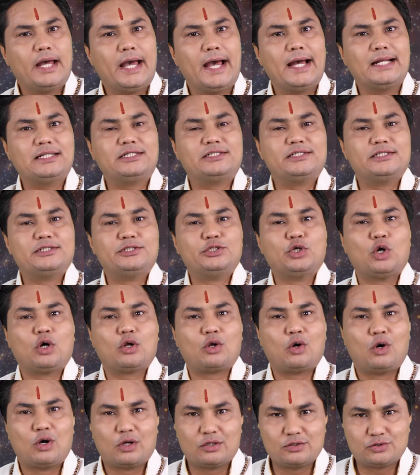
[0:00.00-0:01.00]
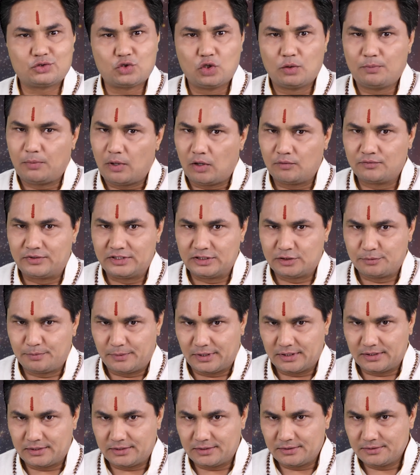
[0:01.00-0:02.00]
at your horoscope of this
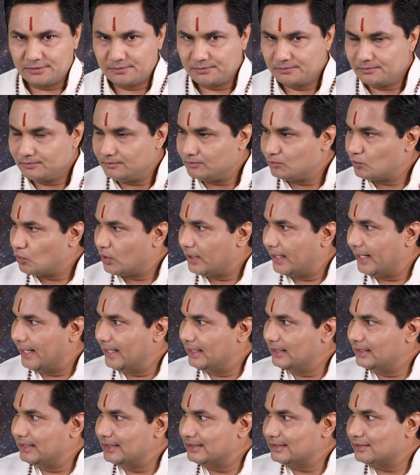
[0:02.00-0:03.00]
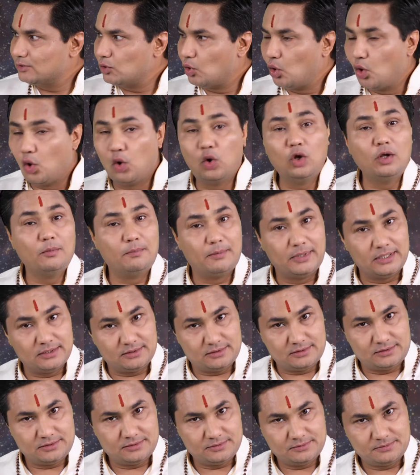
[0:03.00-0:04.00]
month. In this whole
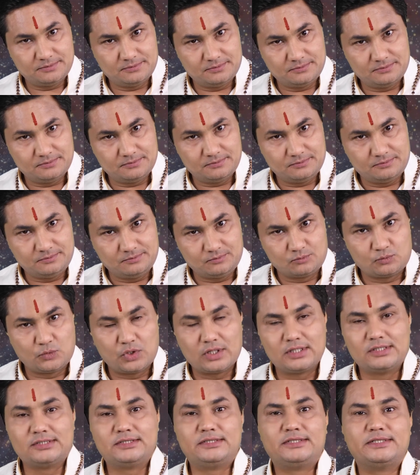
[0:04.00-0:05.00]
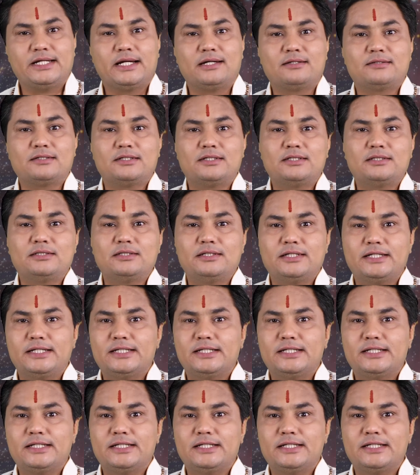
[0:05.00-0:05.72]
month, Saturn